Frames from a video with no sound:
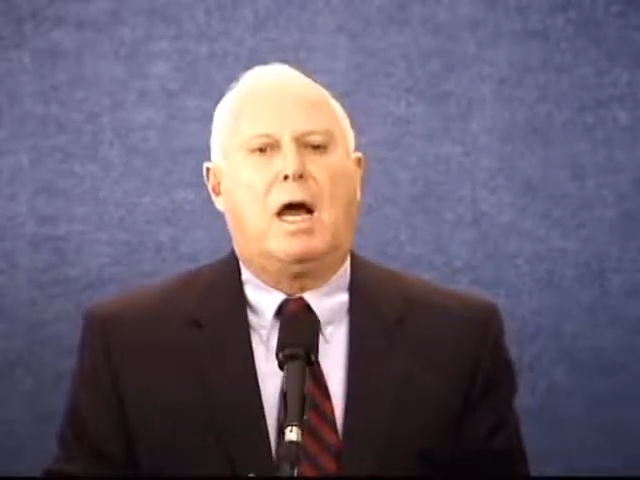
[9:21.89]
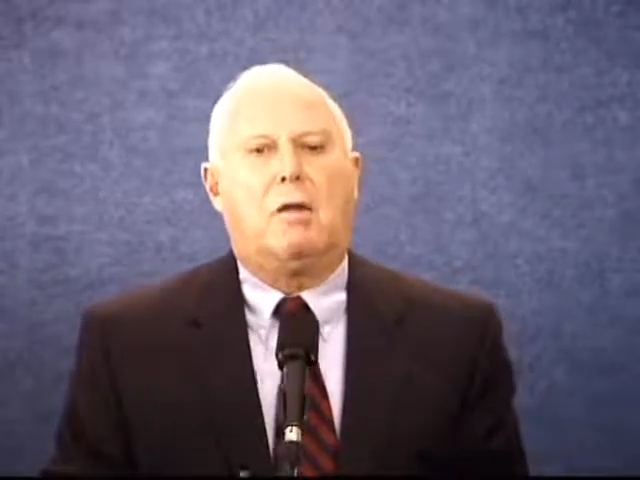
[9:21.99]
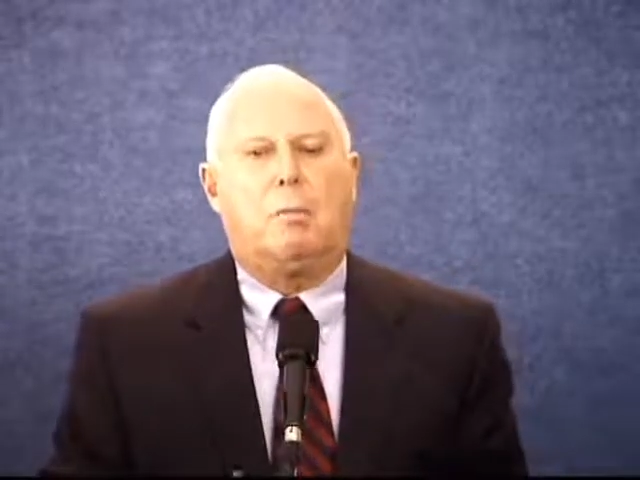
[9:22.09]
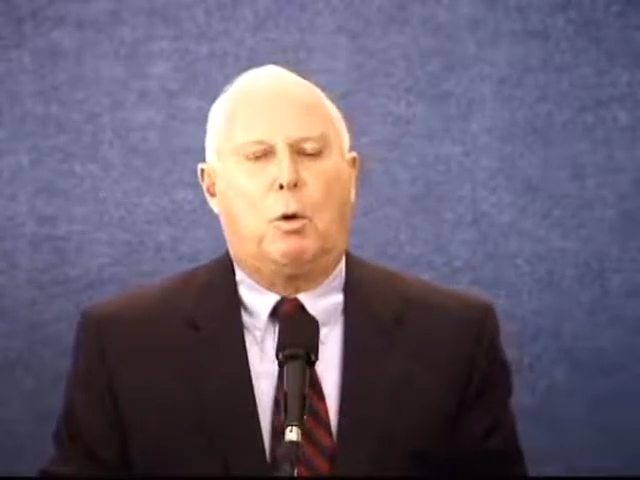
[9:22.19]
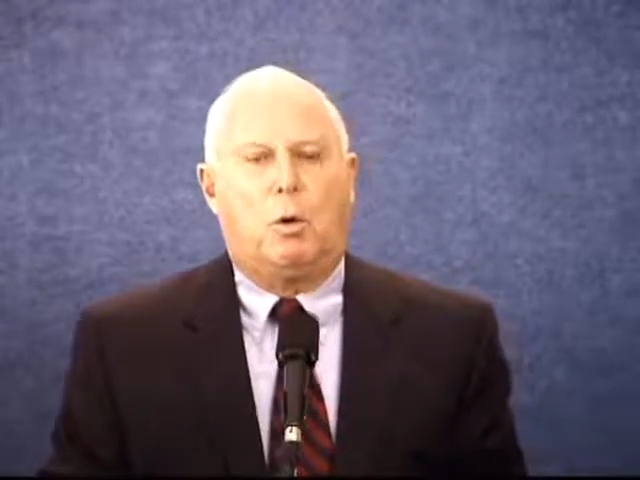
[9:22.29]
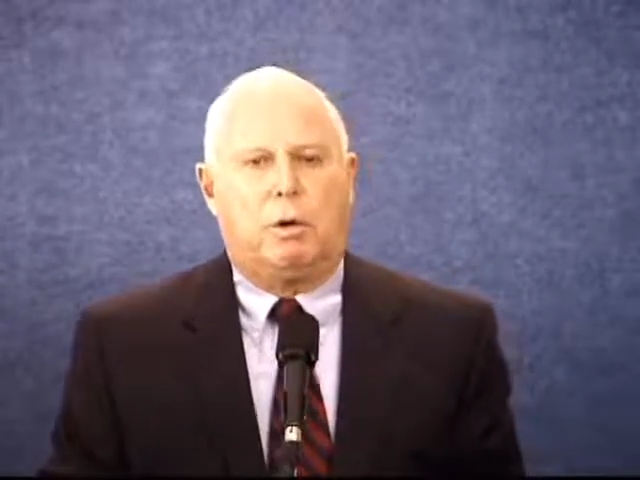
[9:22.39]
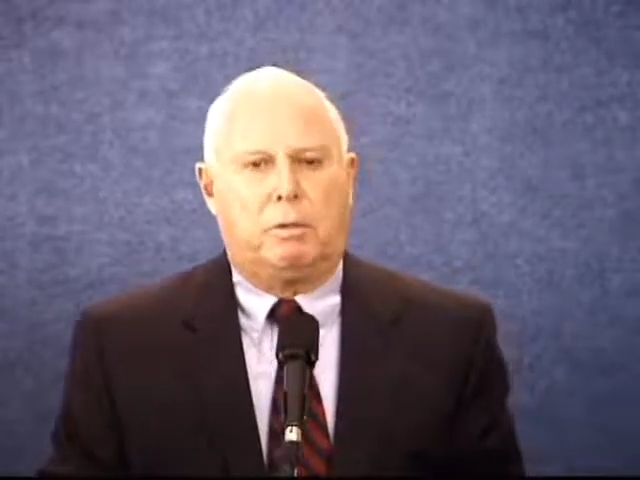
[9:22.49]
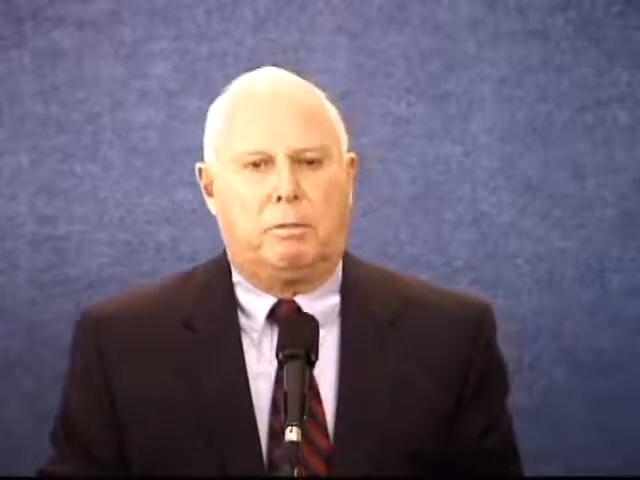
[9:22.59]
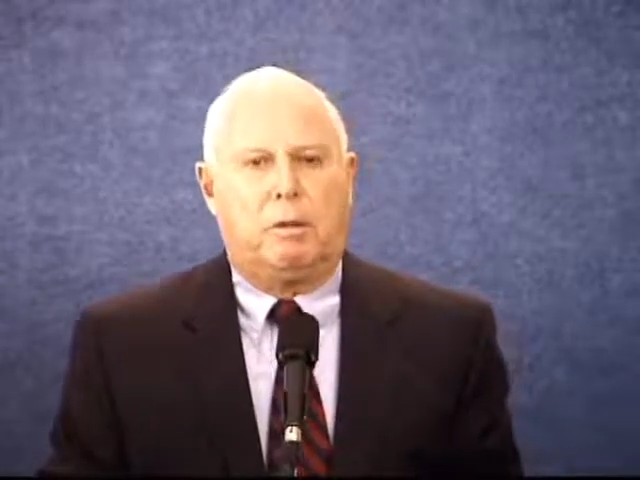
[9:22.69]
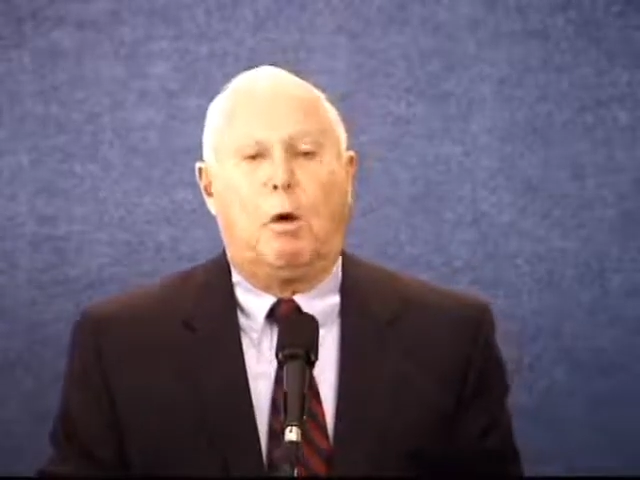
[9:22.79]
on the
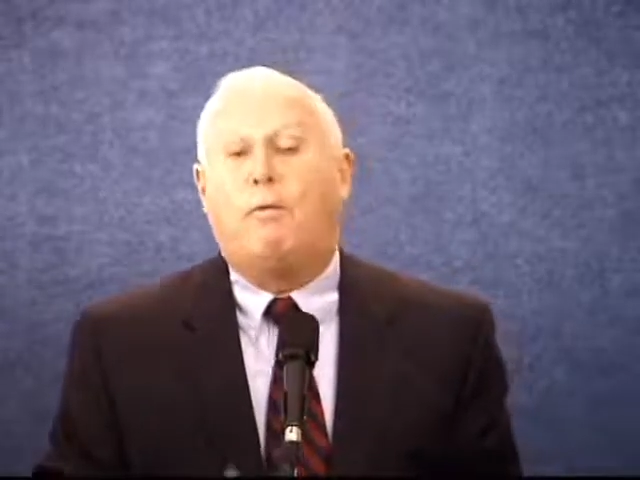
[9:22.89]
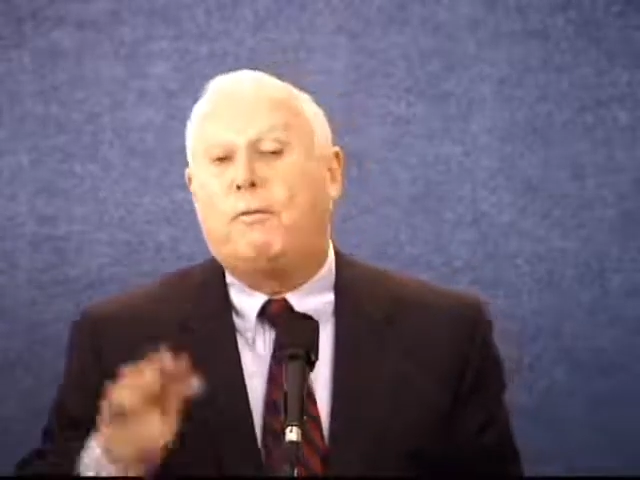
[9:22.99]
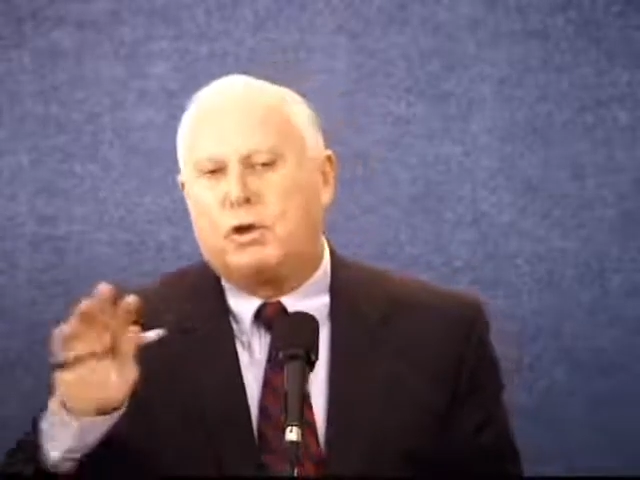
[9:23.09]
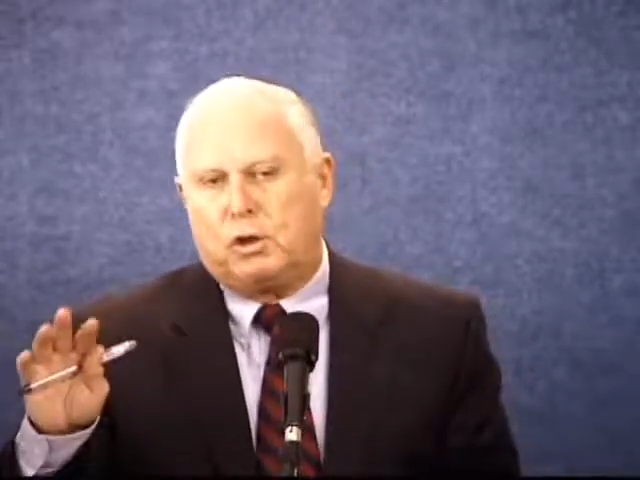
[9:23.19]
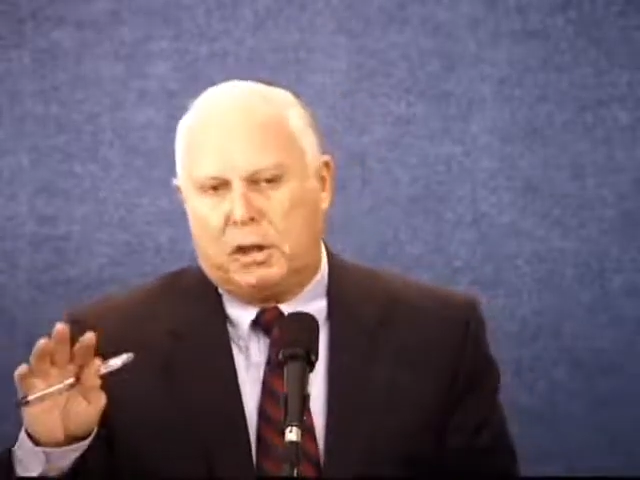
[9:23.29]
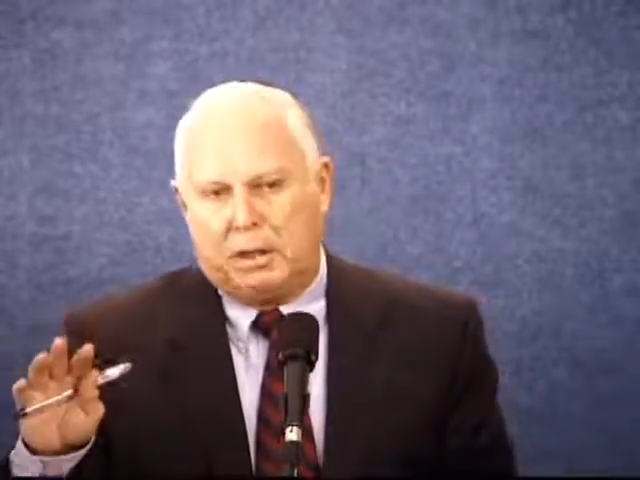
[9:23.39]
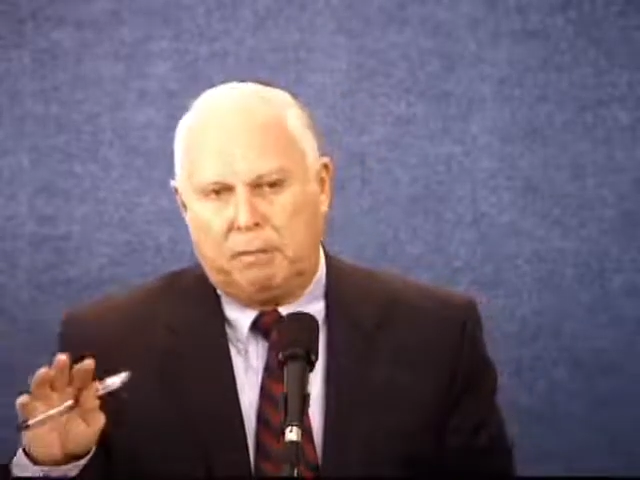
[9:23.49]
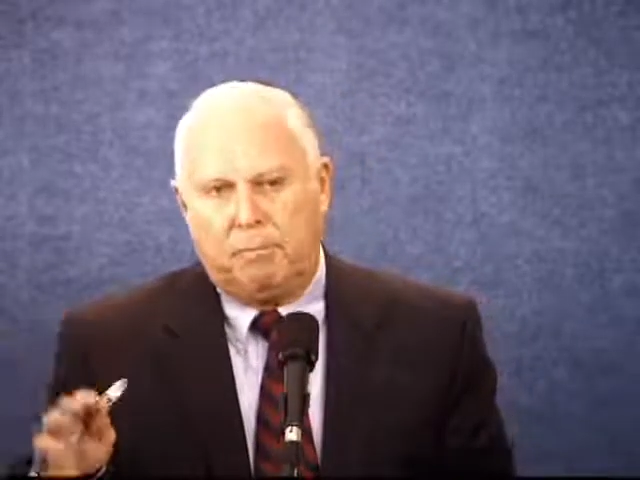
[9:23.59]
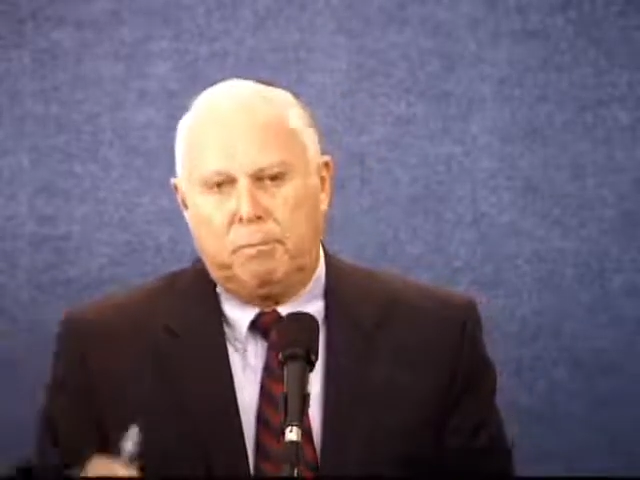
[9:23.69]
border officially.